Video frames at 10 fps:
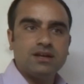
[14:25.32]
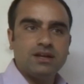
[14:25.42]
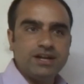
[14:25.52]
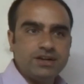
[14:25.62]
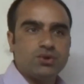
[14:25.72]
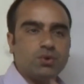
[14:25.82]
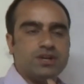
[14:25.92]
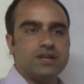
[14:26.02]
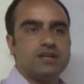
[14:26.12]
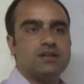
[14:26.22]

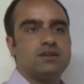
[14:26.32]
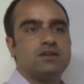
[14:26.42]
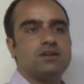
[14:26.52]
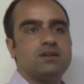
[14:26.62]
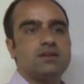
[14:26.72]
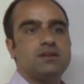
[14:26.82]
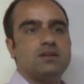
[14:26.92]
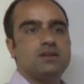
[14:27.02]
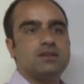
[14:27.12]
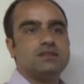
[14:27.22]
intruded.
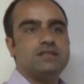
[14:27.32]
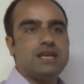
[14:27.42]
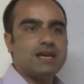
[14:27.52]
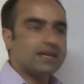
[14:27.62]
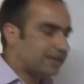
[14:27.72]
They